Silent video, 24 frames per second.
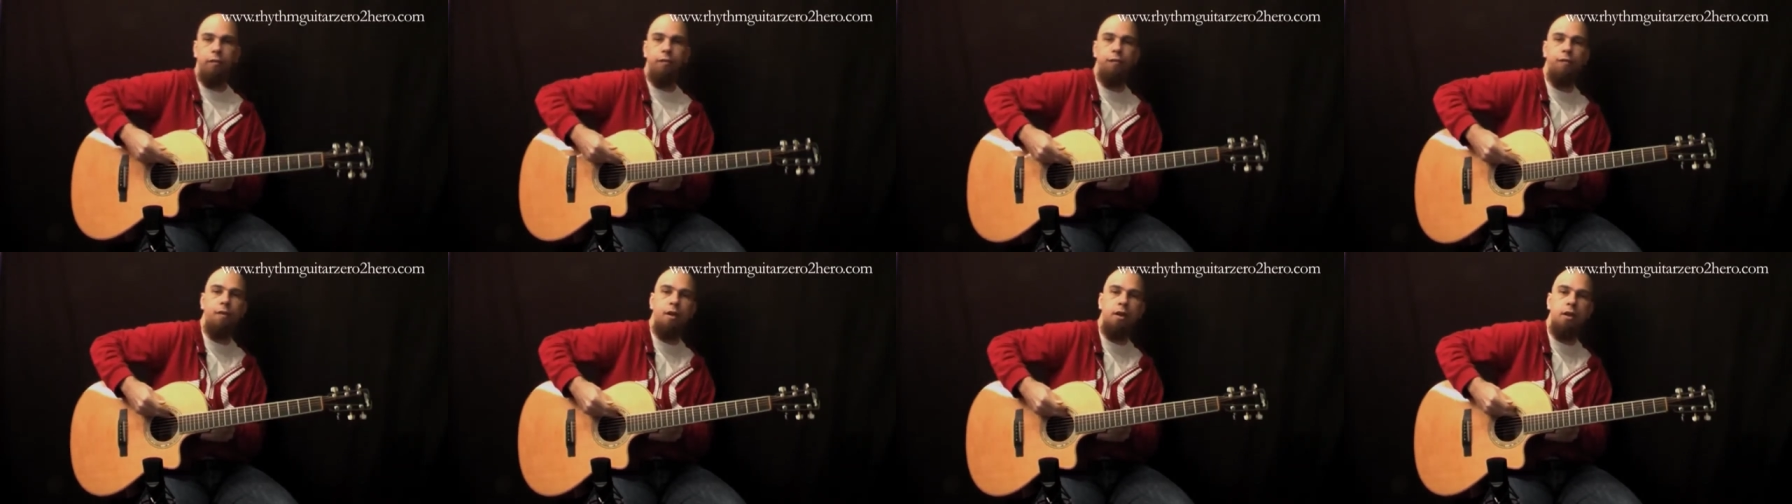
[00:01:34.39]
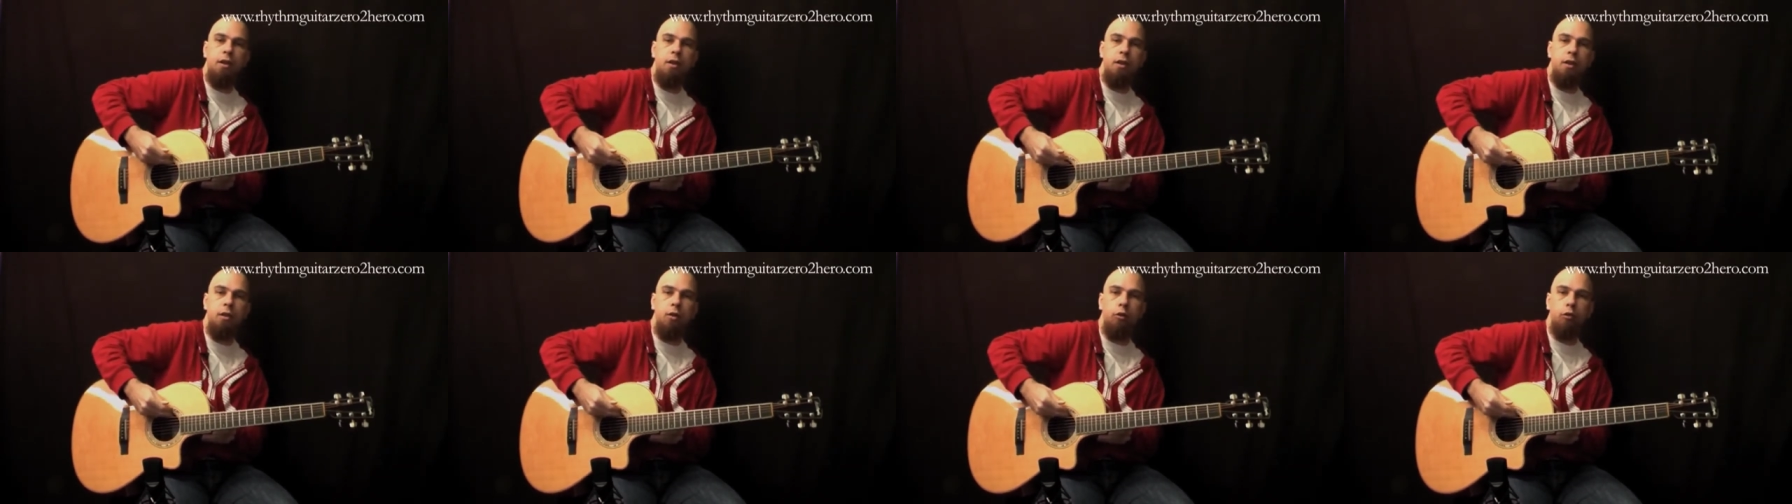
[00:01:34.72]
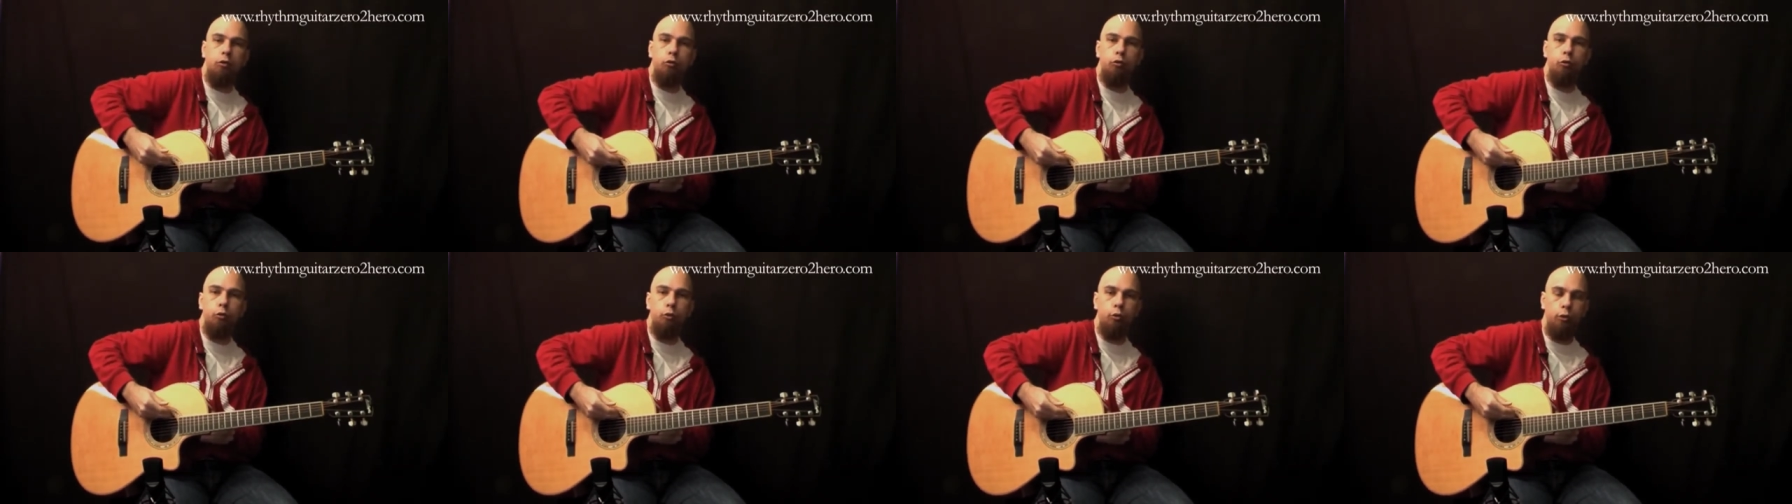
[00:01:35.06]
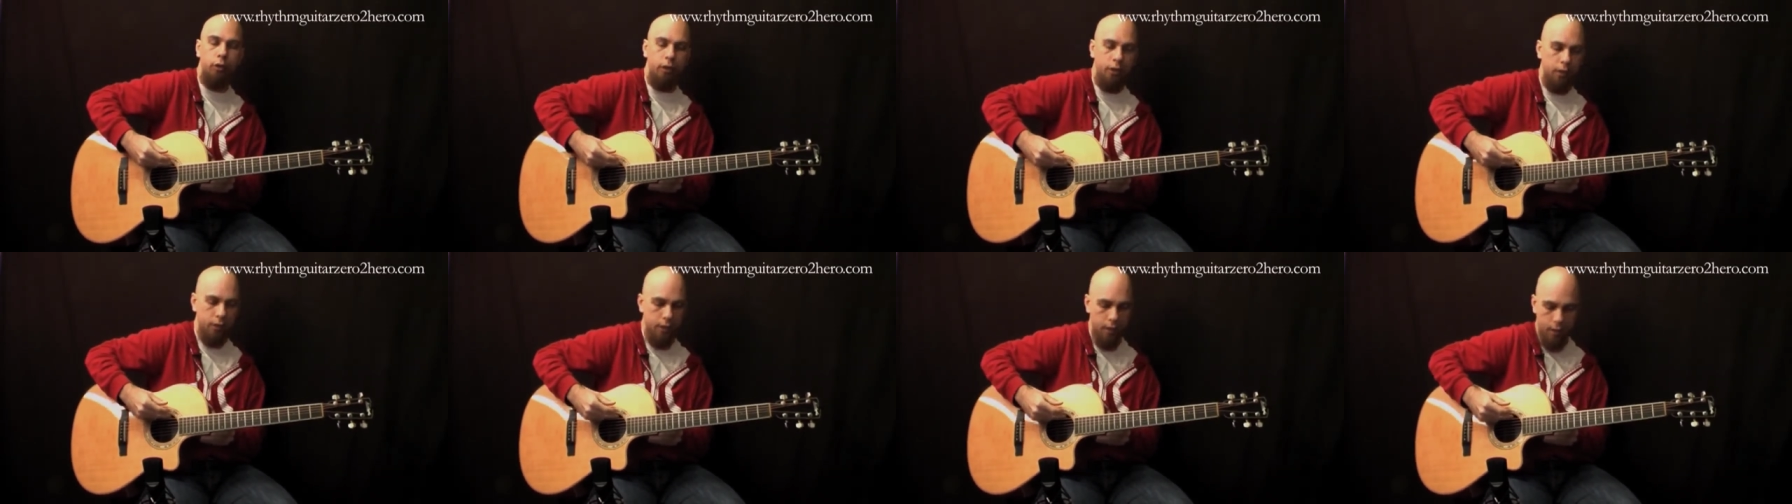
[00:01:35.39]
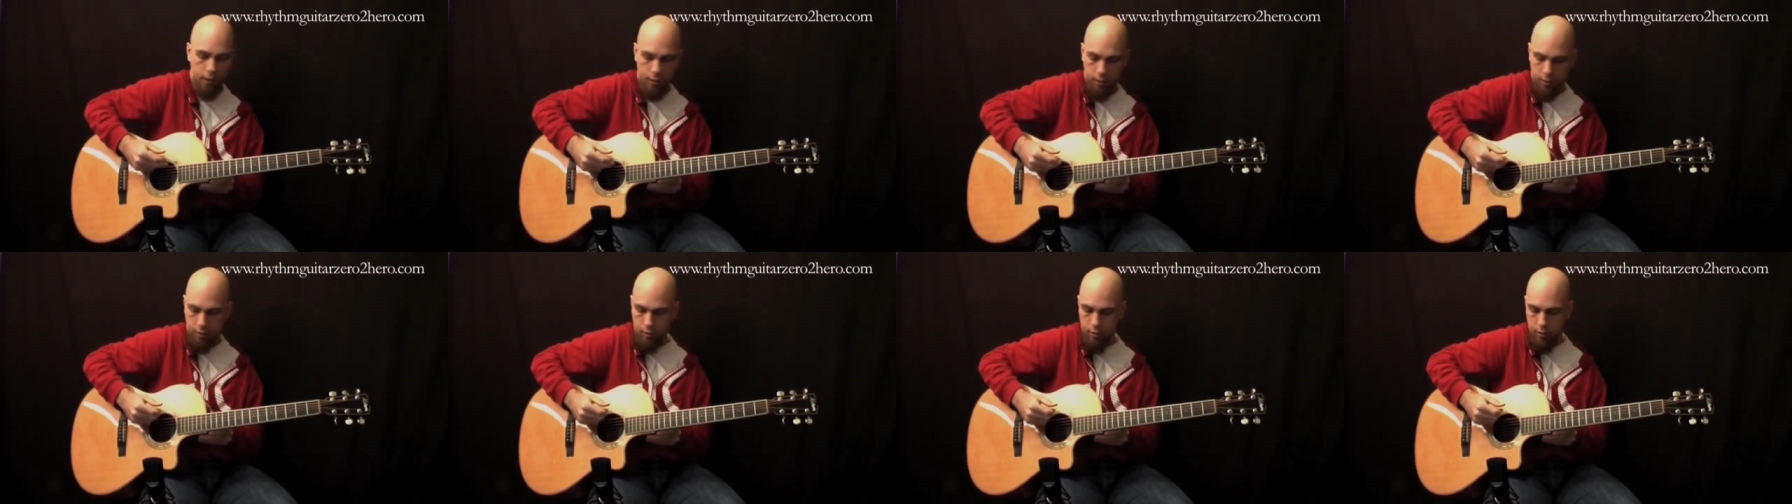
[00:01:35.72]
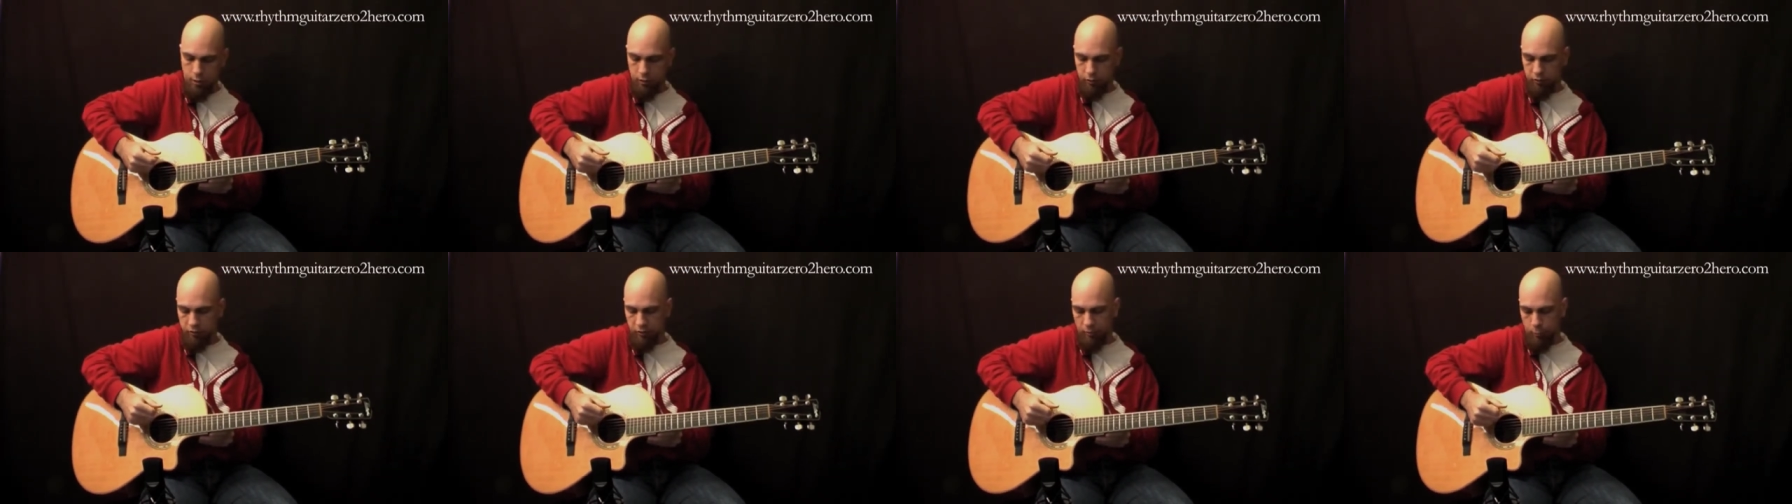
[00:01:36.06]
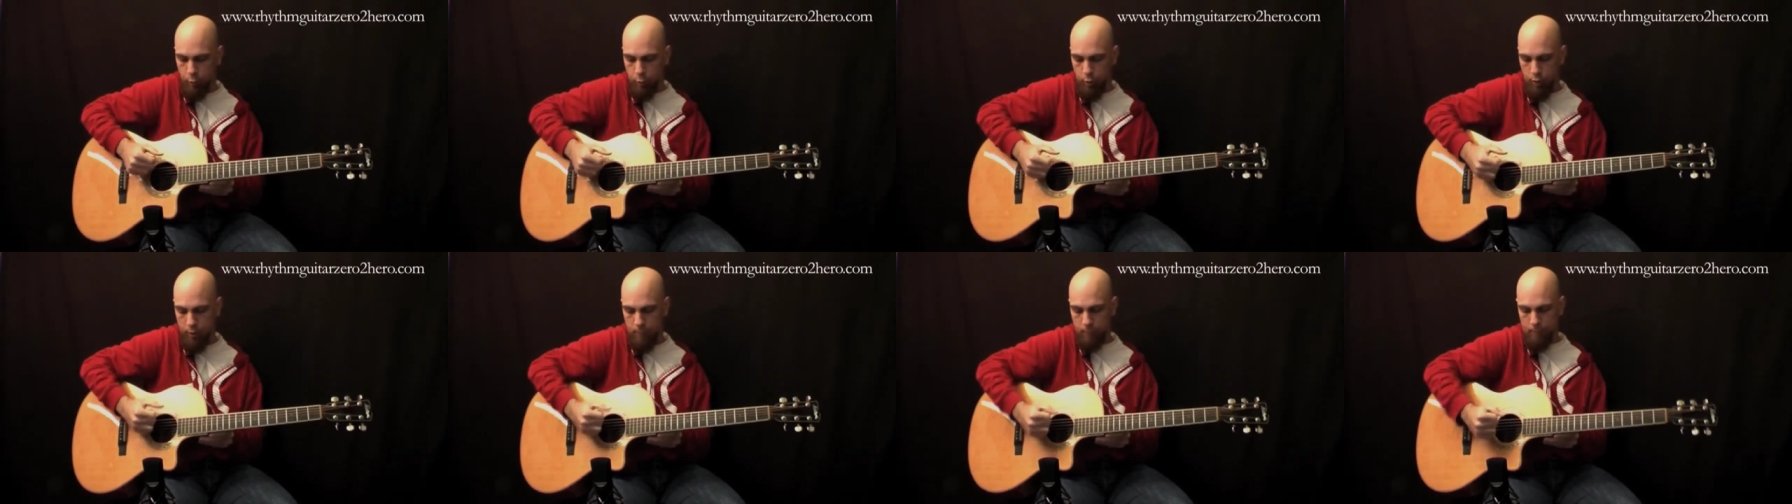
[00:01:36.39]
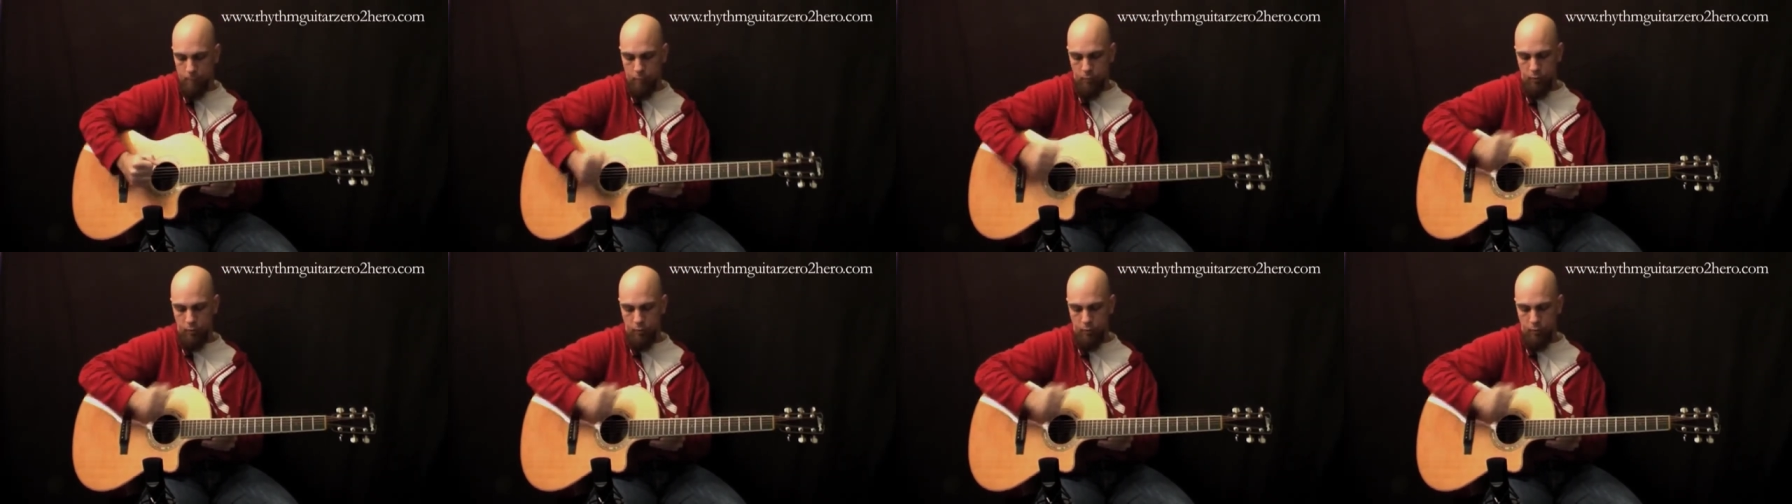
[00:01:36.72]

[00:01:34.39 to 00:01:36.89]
funny little tool in here somewhere,